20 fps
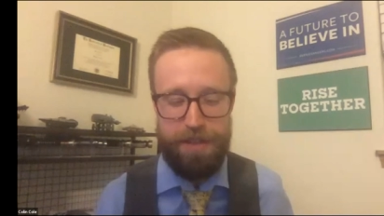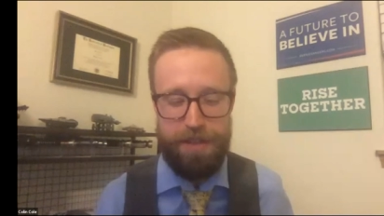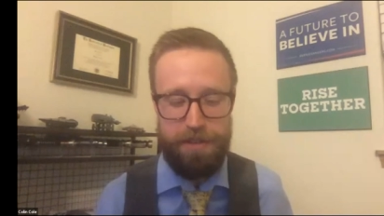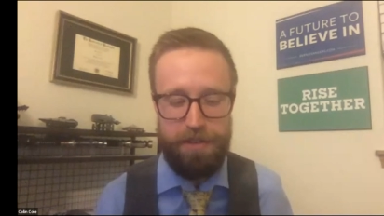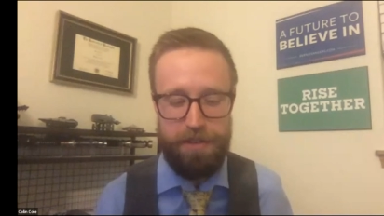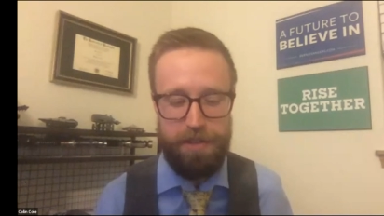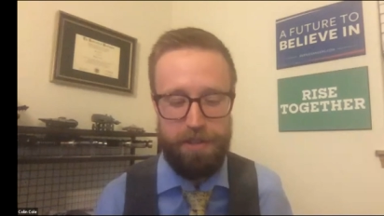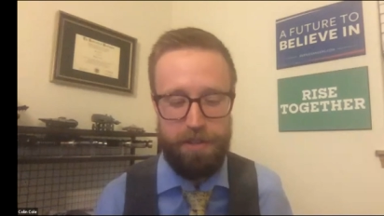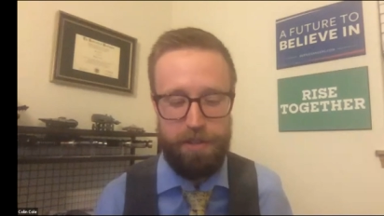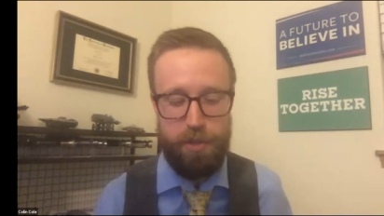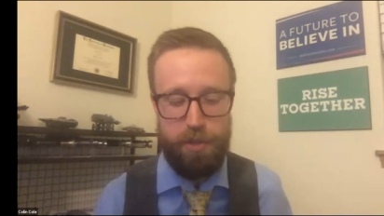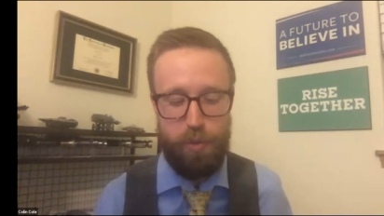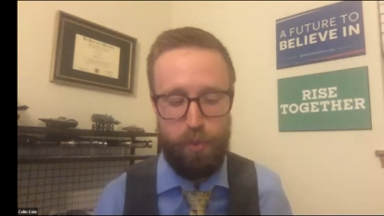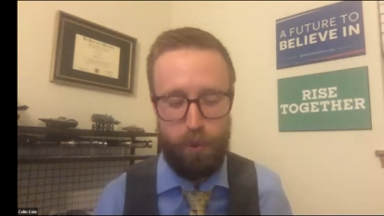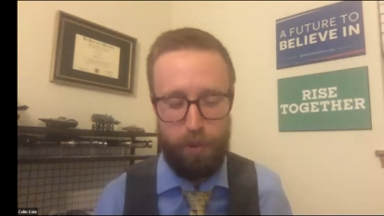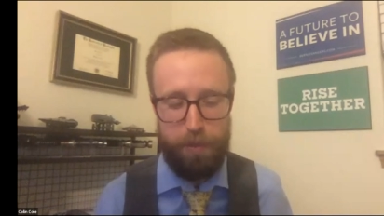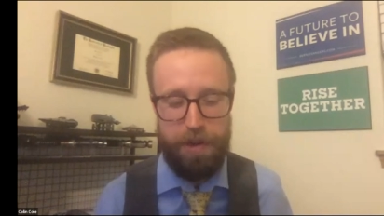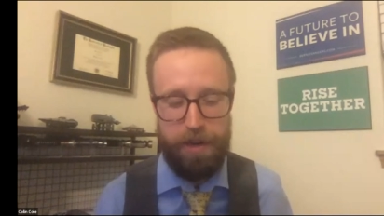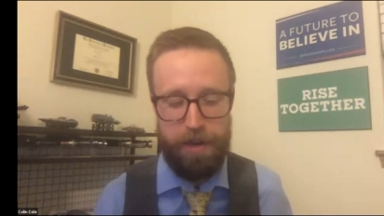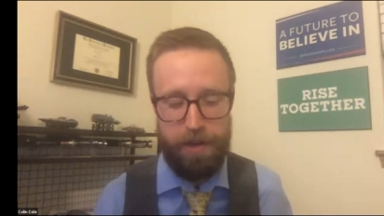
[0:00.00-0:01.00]
There's a
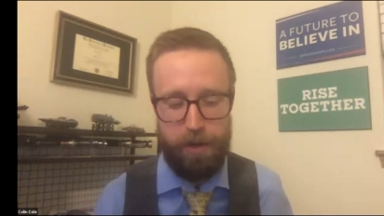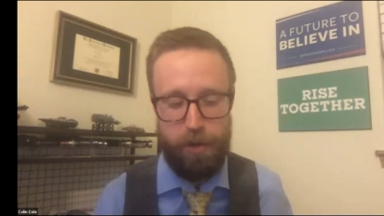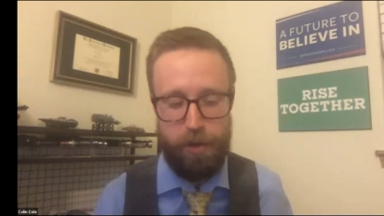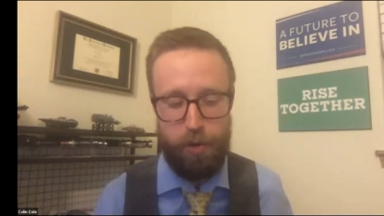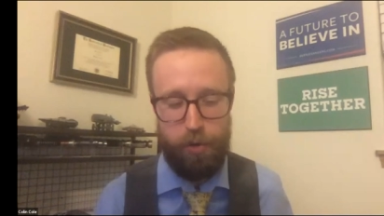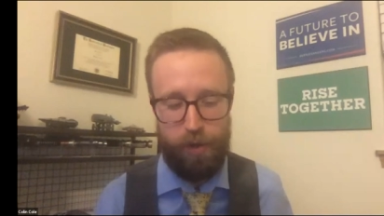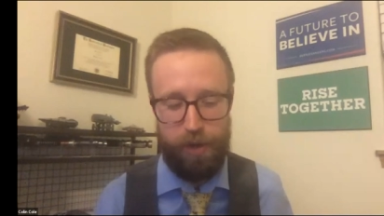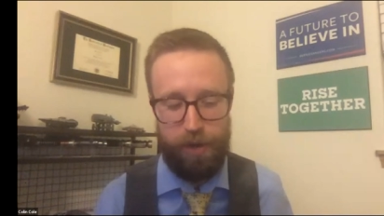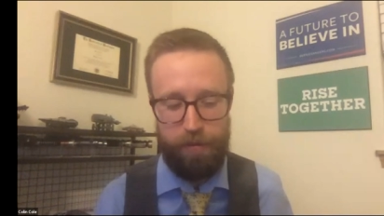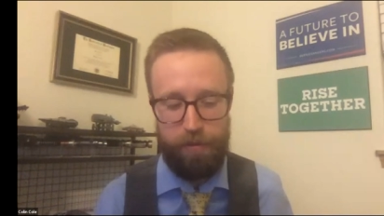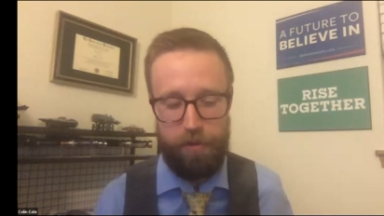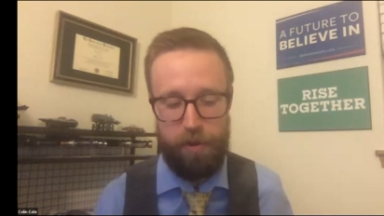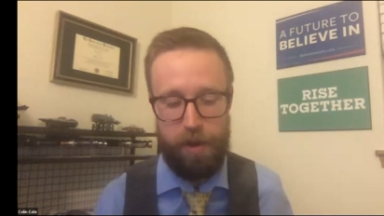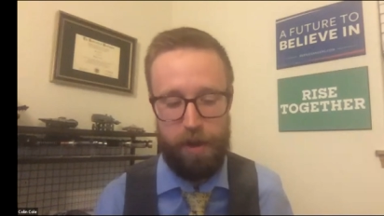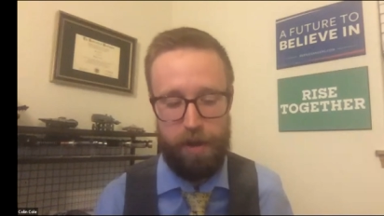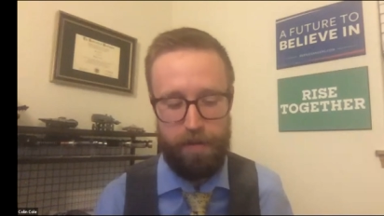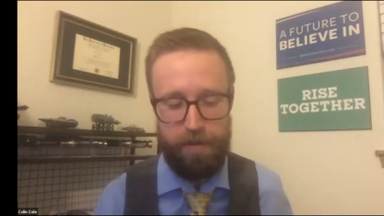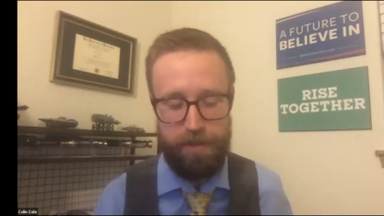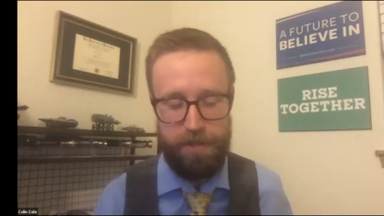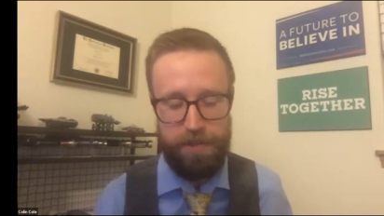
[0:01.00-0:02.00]
woman I know who ran for
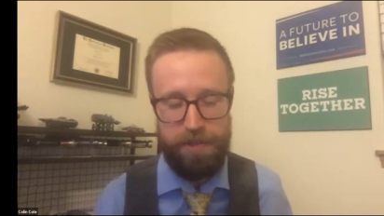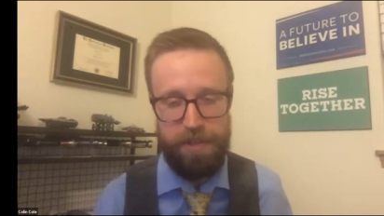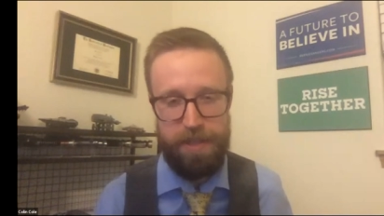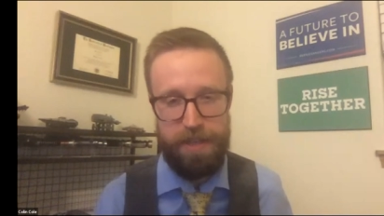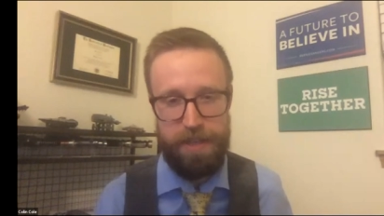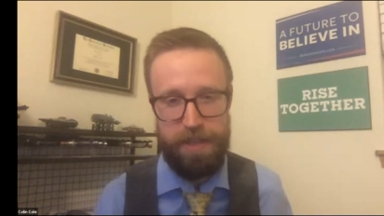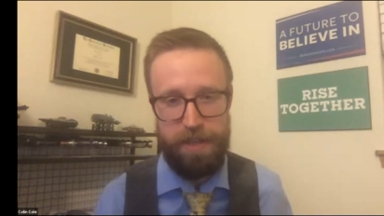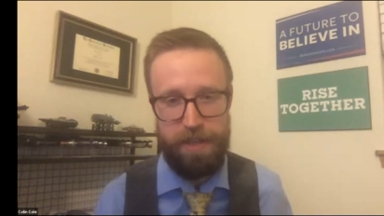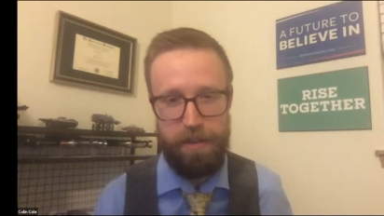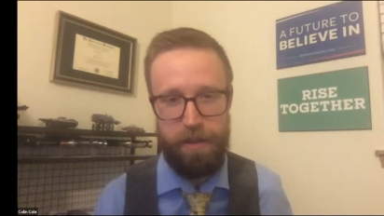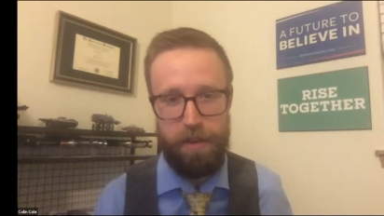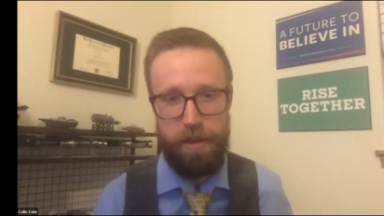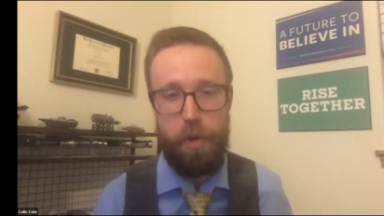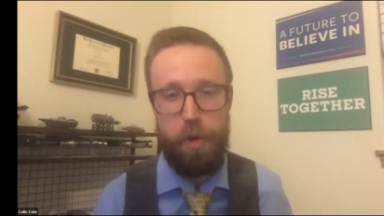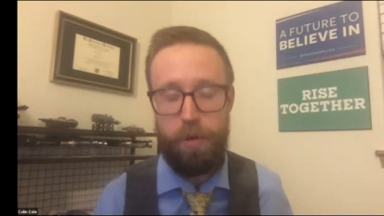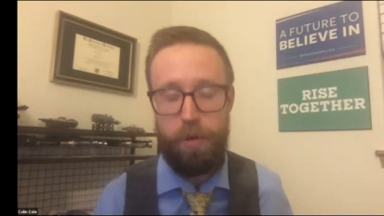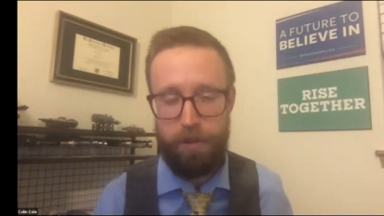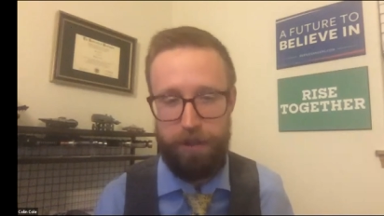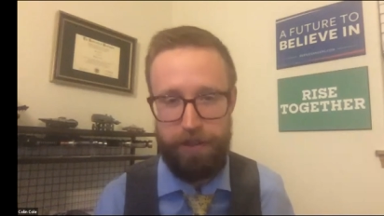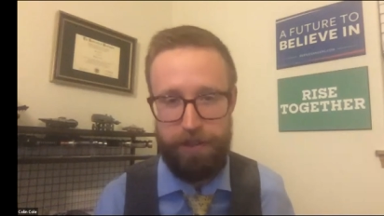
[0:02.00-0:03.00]
office in
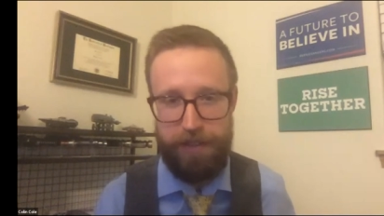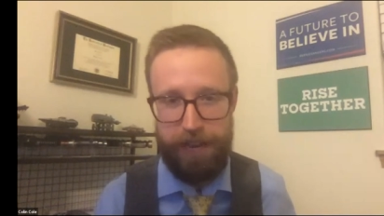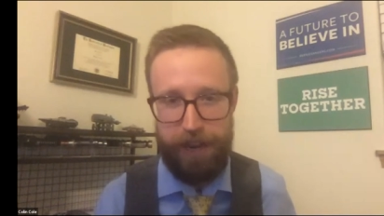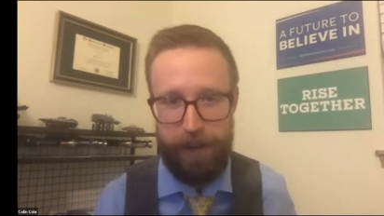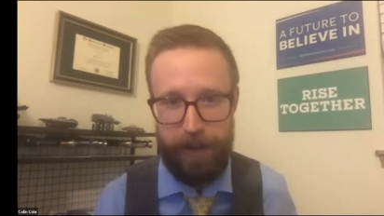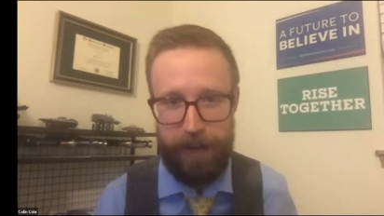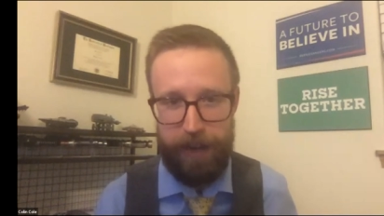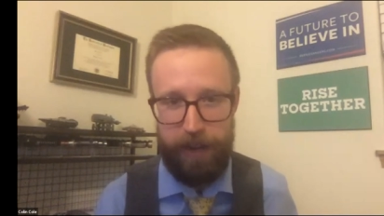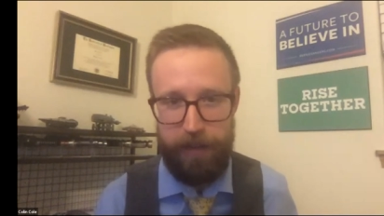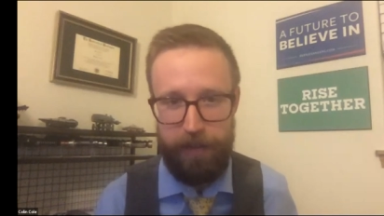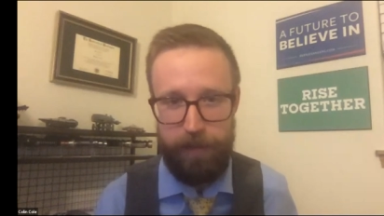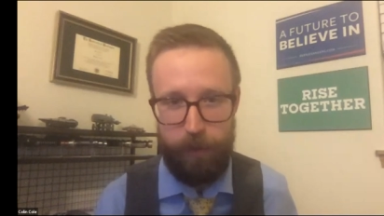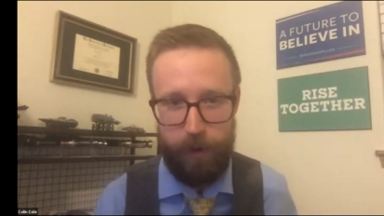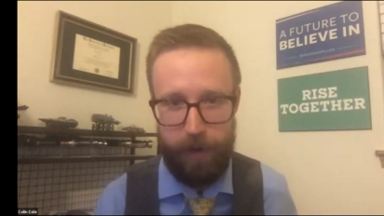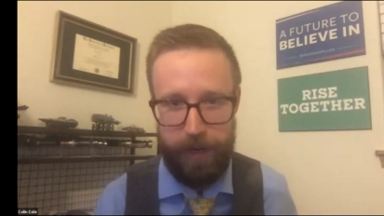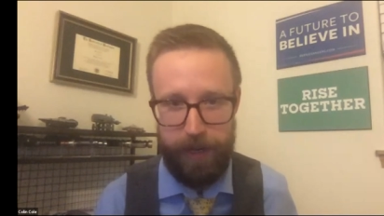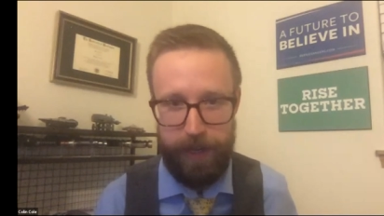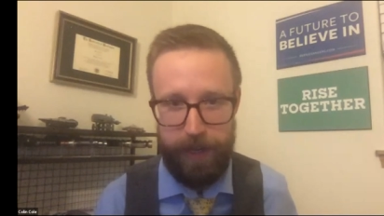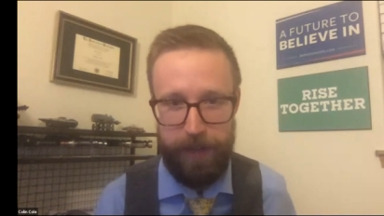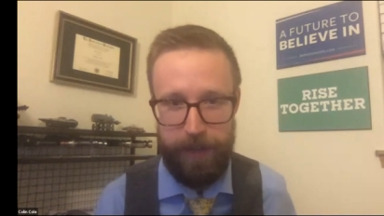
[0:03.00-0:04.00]
Oakland, down in
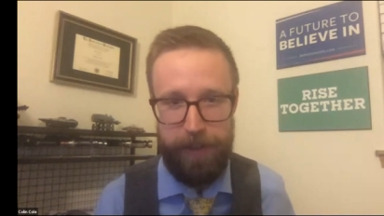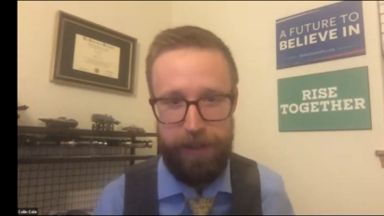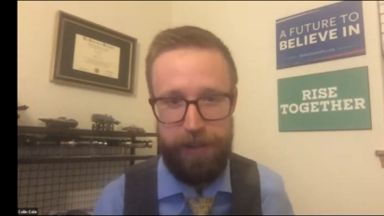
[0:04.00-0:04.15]
California,